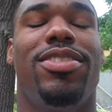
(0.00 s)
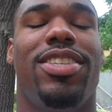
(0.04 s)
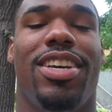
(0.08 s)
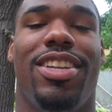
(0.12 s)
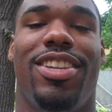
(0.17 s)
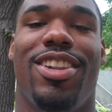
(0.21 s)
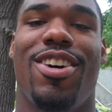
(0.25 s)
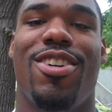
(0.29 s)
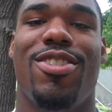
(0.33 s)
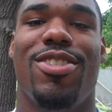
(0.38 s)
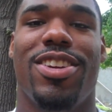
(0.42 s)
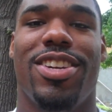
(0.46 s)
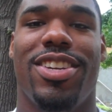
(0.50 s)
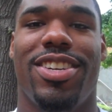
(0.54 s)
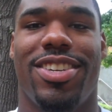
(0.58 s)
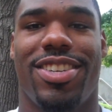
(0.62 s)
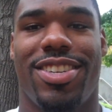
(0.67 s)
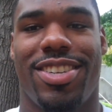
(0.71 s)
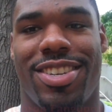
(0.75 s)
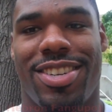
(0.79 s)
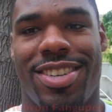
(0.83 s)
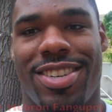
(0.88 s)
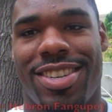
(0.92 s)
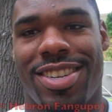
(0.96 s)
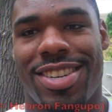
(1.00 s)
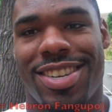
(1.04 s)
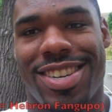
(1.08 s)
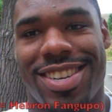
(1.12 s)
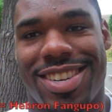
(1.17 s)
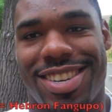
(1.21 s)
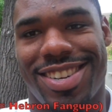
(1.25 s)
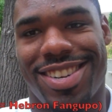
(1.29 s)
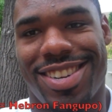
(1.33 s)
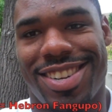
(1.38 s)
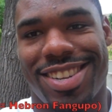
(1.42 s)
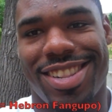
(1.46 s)
I'll say Lonnie.
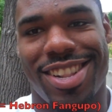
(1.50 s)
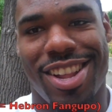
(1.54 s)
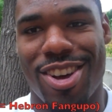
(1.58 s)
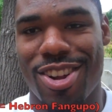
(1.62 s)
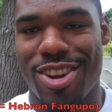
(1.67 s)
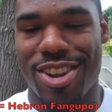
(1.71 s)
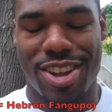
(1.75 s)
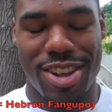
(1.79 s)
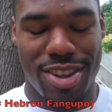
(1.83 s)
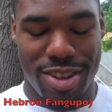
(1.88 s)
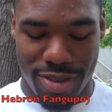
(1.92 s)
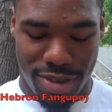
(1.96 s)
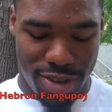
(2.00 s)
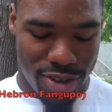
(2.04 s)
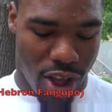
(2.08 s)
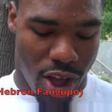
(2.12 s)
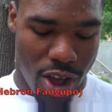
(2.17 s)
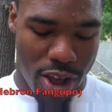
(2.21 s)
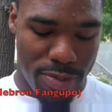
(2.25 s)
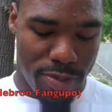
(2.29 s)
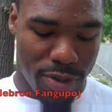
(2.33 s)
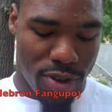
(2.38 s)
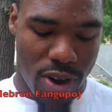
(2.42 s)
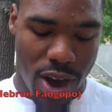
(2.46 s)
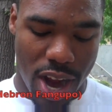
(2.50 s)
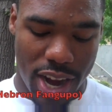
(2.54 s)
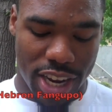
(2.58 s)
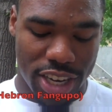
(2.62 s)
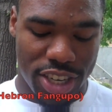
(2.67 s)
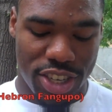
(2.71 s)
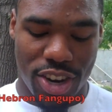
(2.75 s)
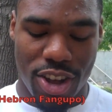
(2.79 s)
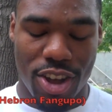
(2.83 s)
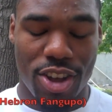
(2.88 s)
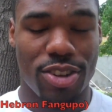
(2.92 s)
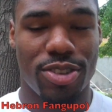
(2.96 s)
Lonnie, always
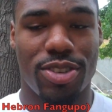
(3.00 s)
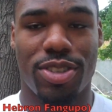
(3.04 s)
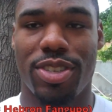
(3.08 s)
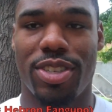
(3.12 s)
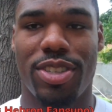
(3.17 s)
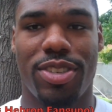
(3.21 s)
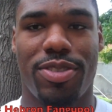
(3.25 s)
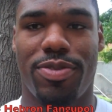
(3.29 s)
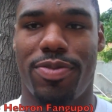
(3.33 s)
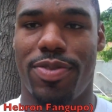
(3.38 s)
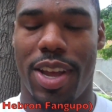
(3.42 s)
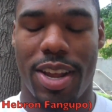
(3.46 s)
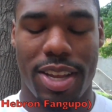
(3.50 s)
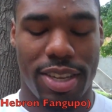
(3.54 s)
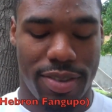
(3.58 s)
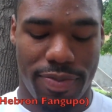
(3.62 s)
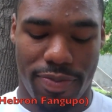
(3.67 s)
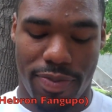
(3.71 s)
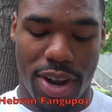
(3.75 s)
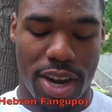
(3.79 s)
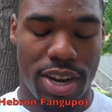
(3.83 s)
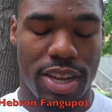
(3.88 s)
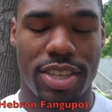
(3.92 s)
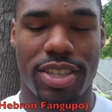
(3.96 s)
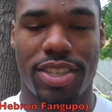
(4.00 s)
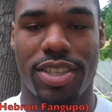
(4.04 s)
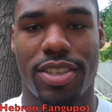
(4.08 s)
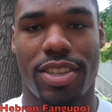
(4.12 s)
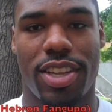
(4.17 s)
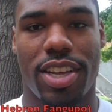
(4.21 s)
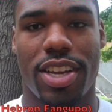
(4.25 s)
cracking jokes, he's the face funniest